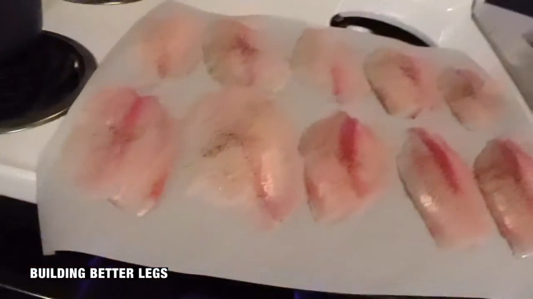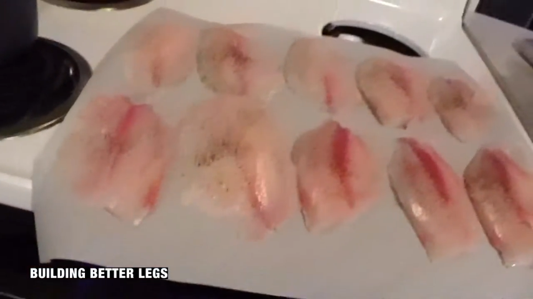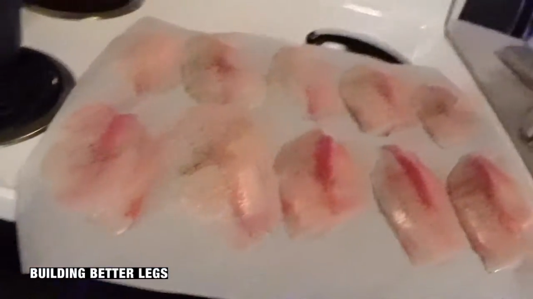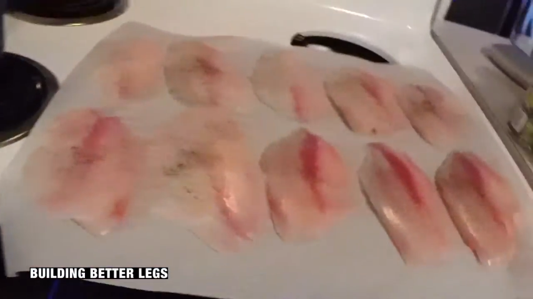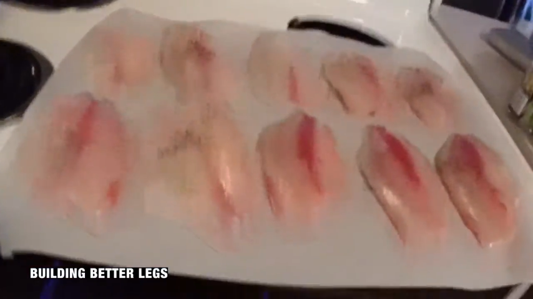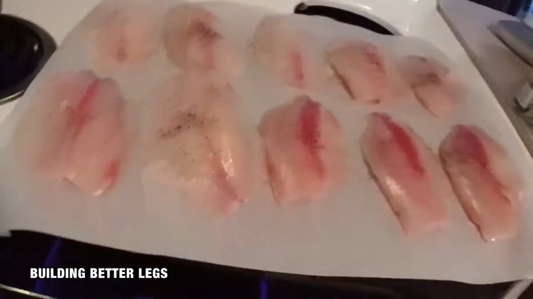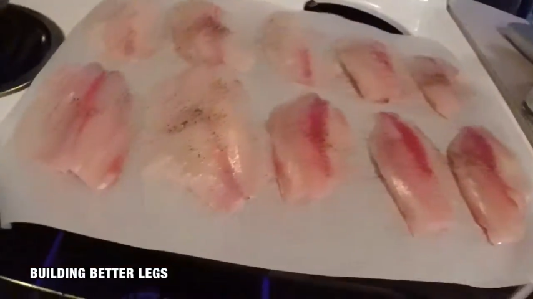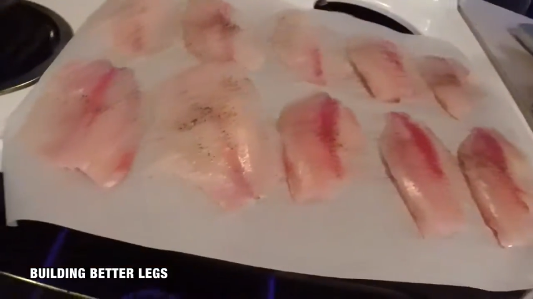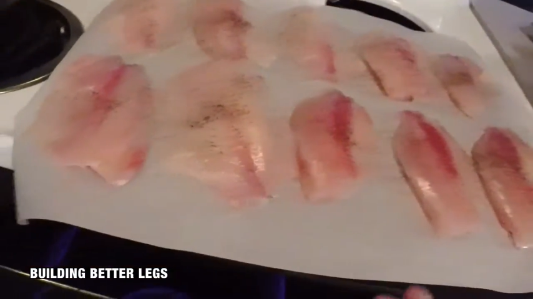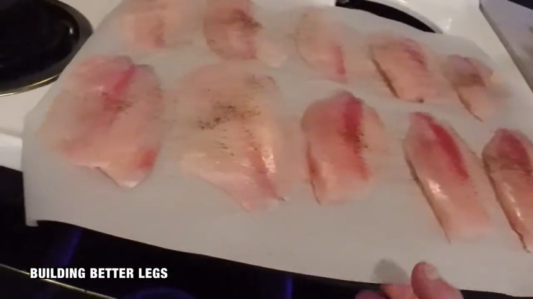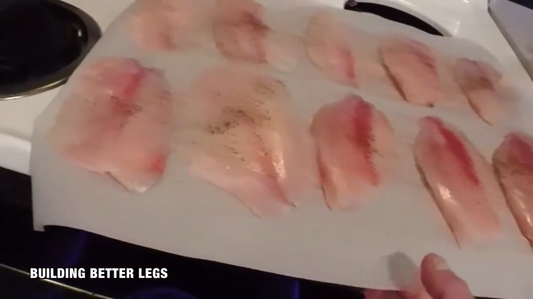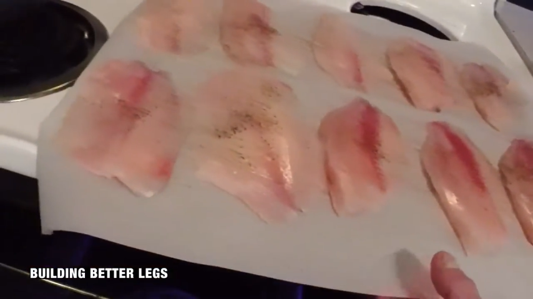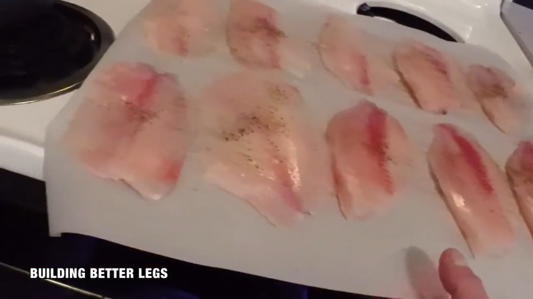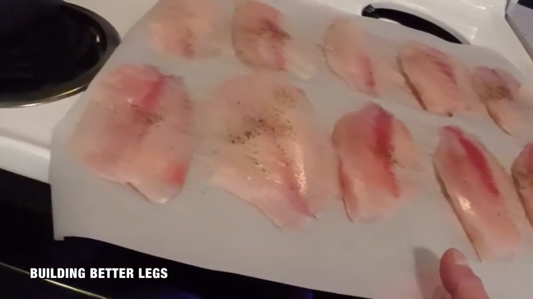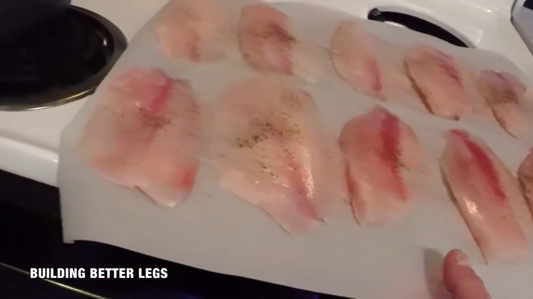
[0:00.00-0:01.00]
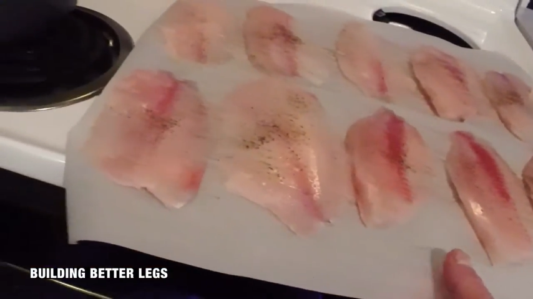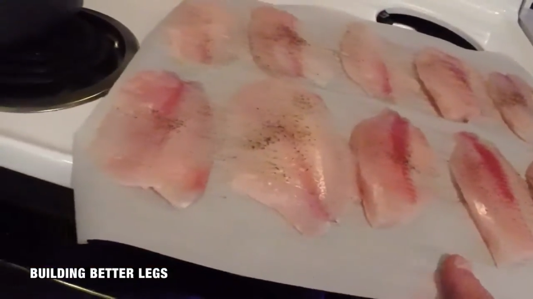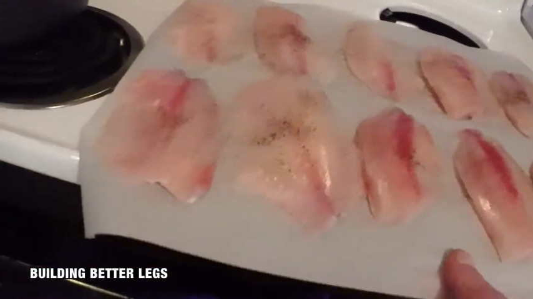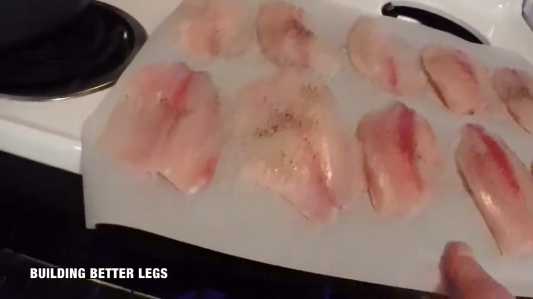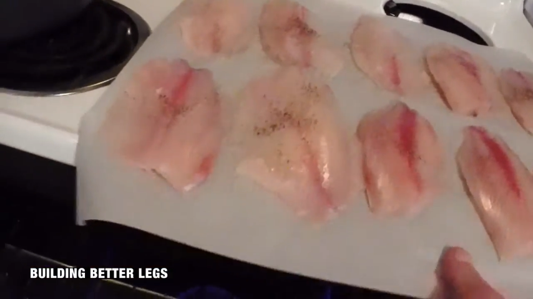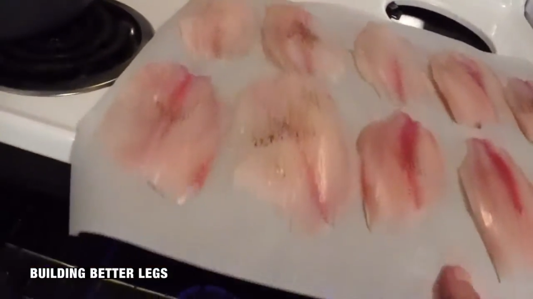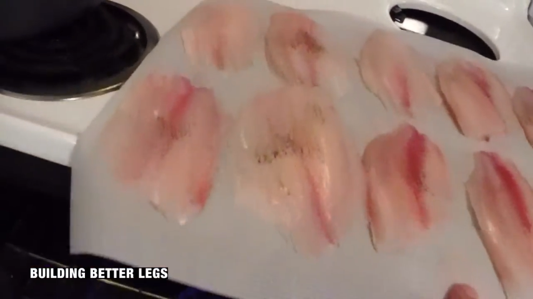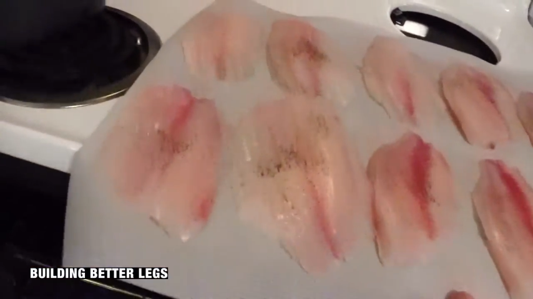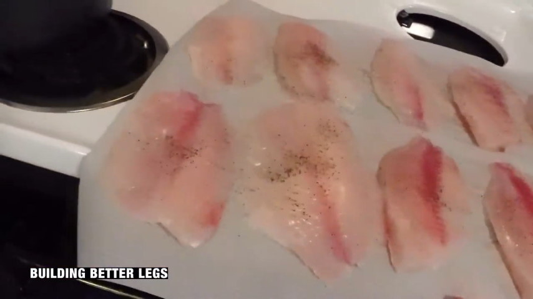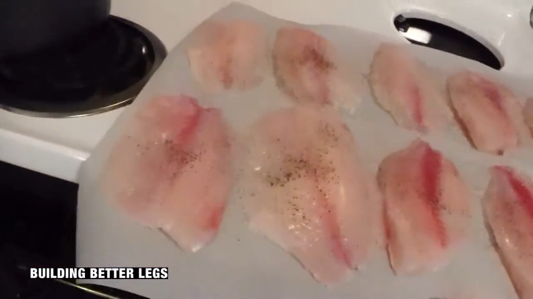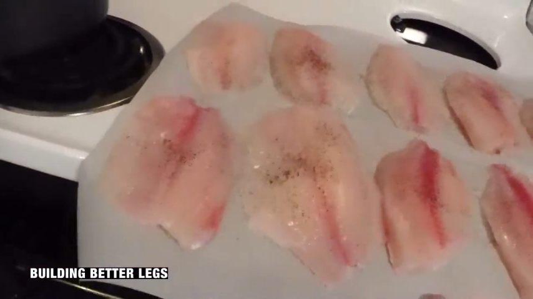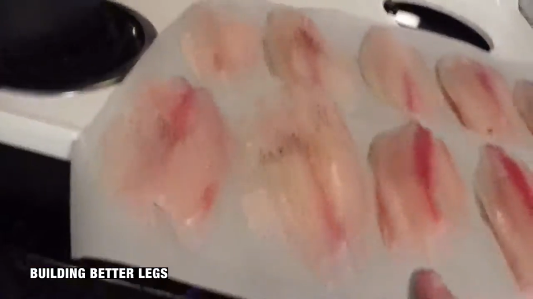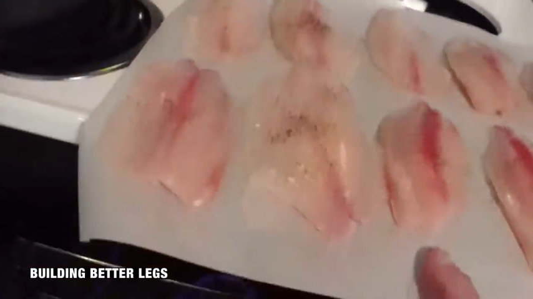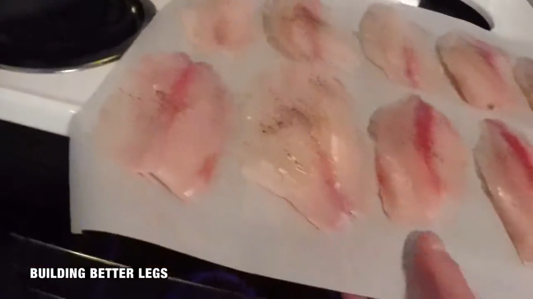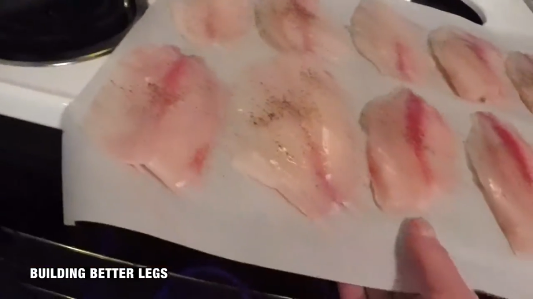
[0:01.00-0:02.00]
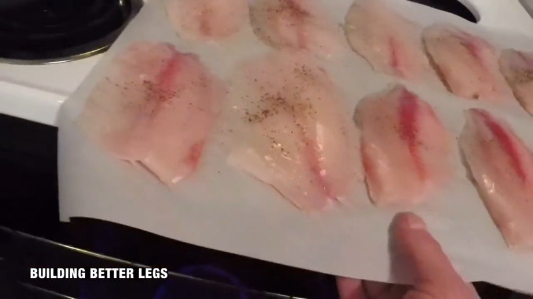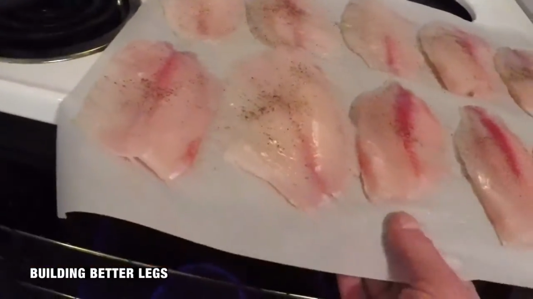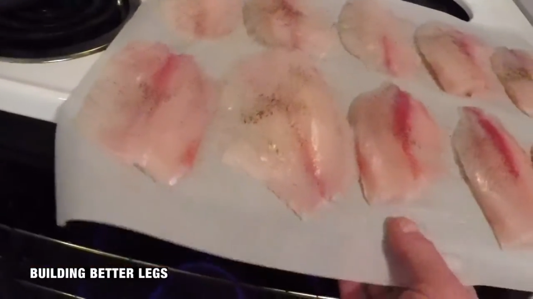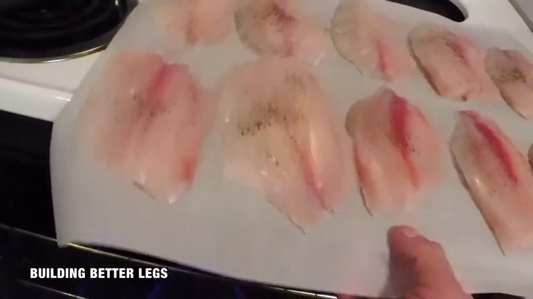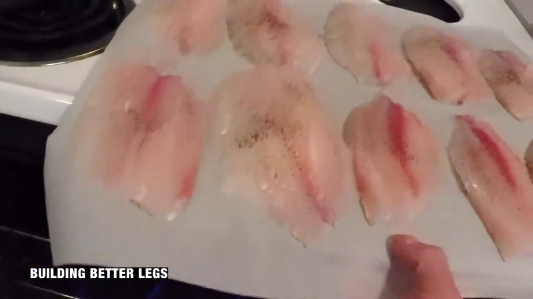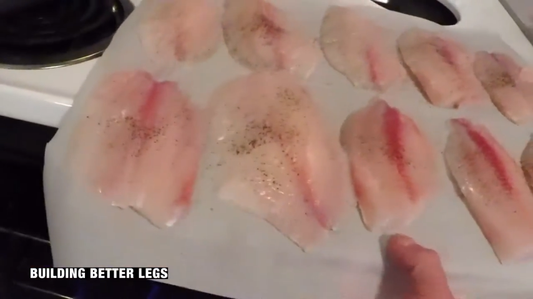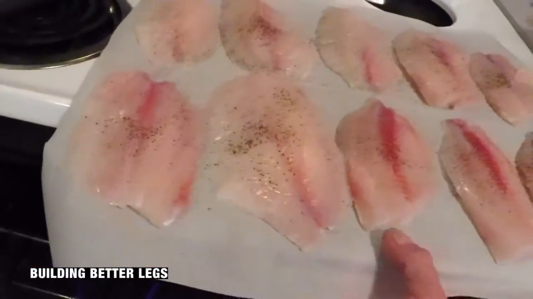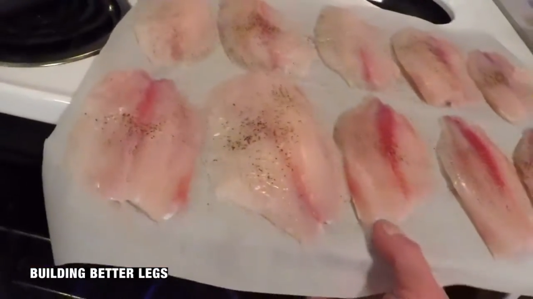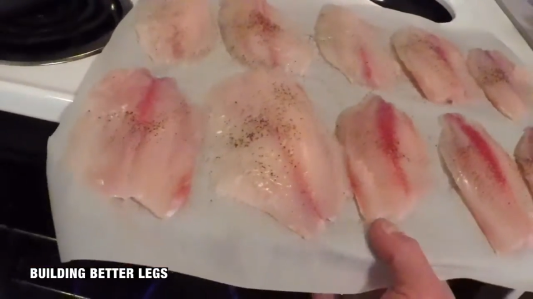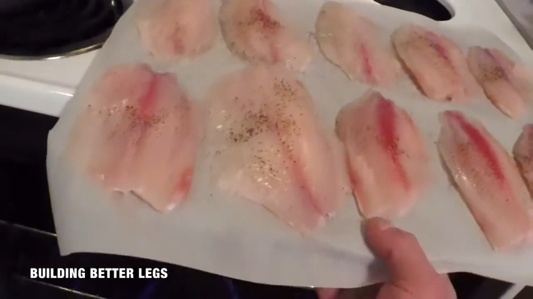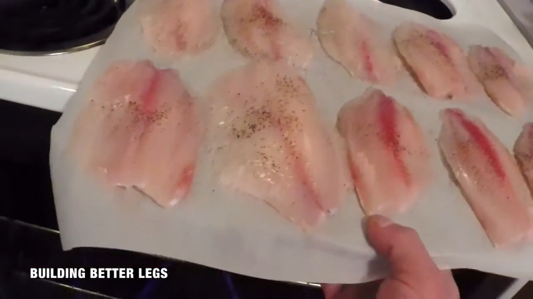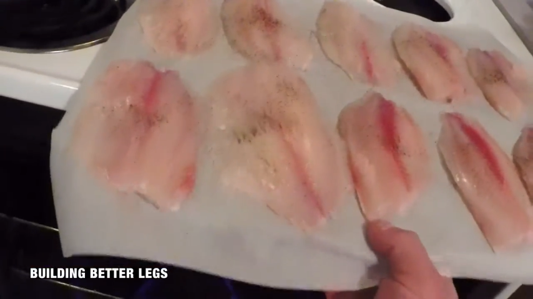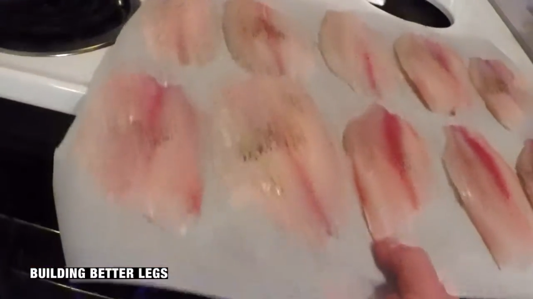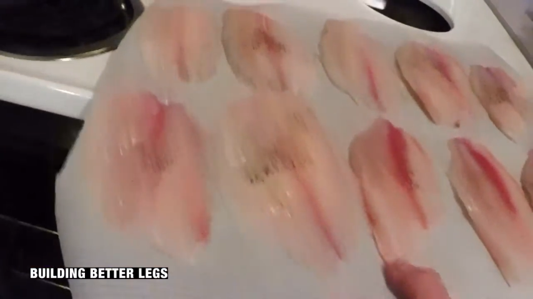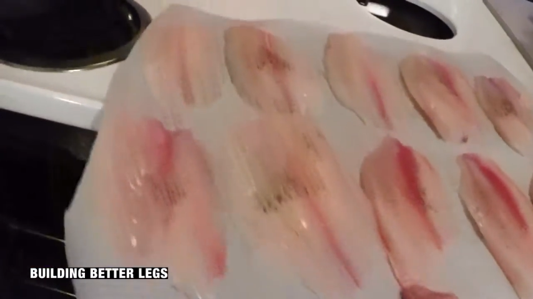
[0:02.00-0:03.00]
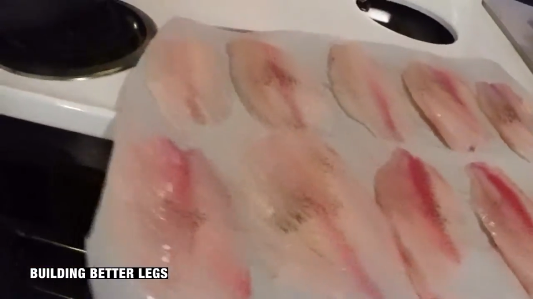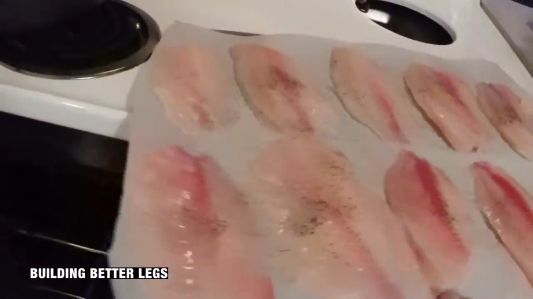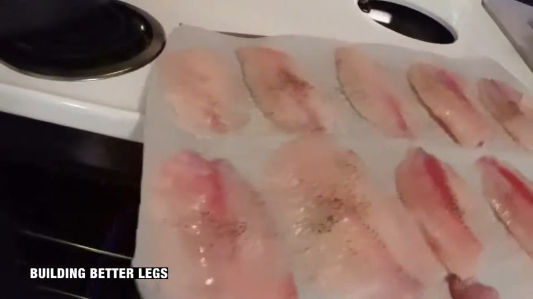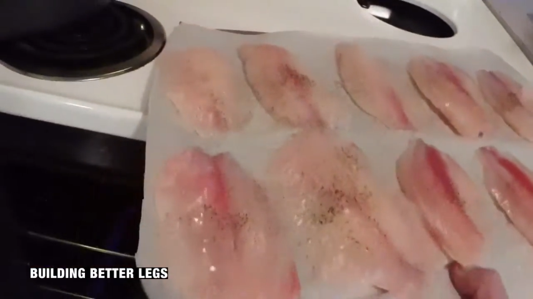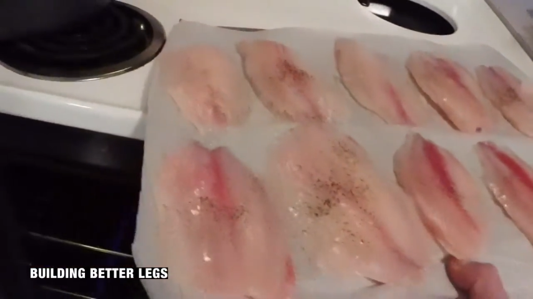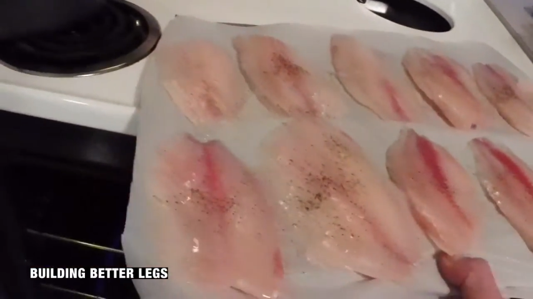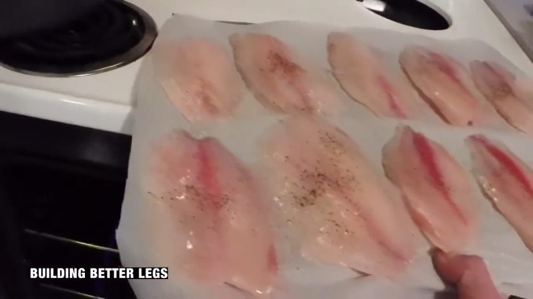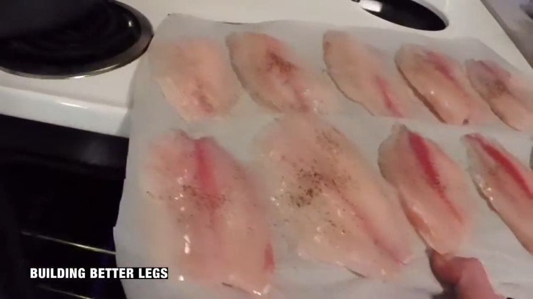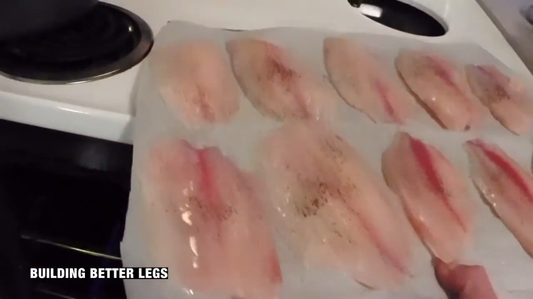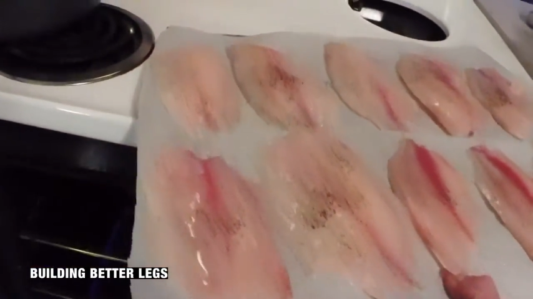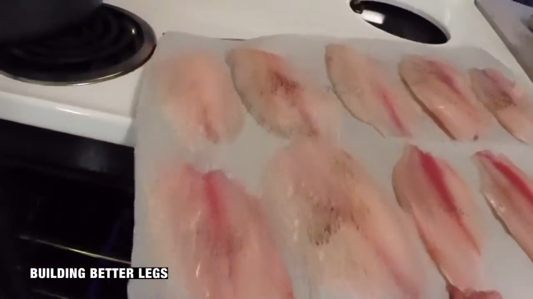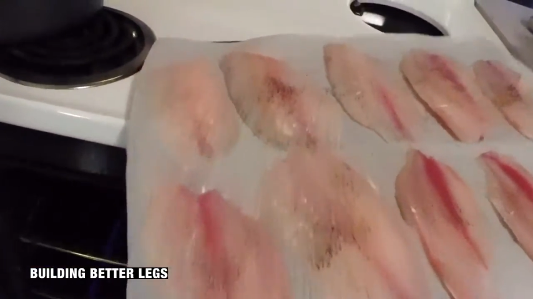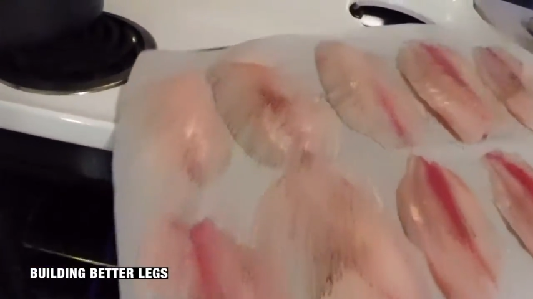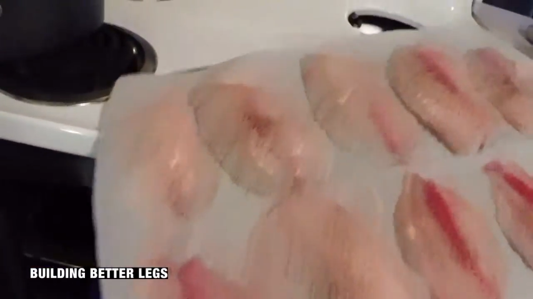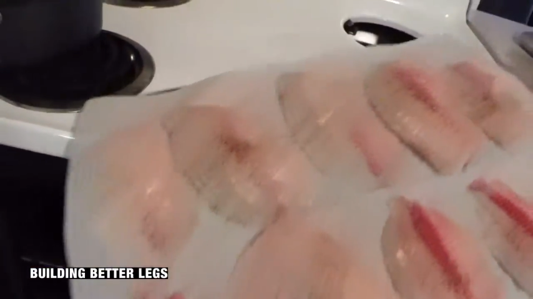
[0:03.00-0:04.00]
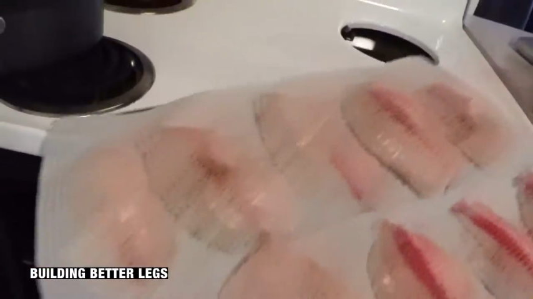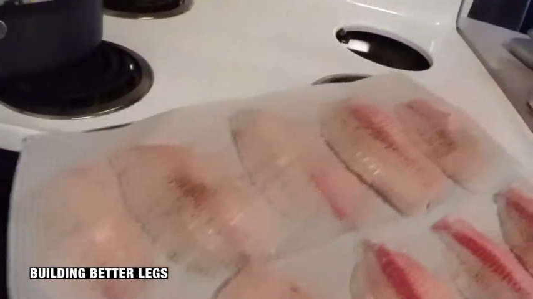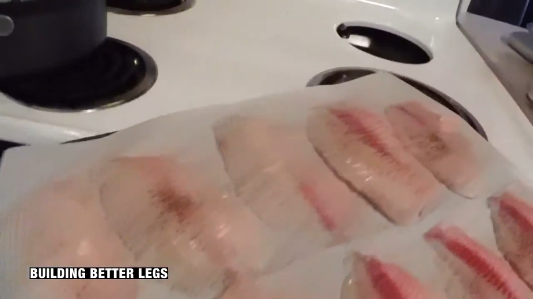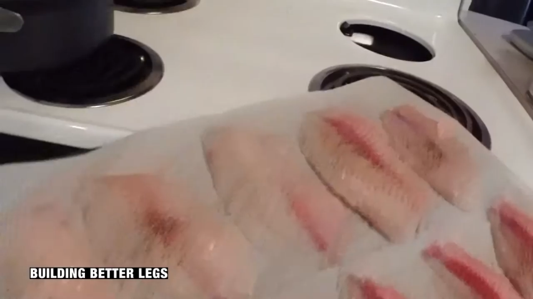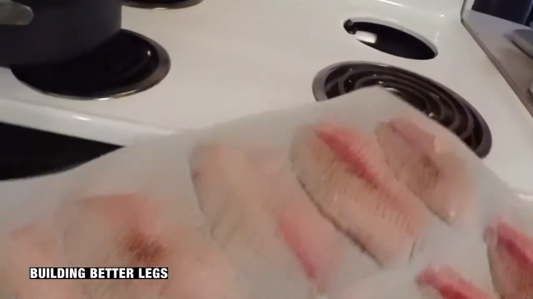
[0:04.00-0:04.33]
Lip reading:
(no speaker visible)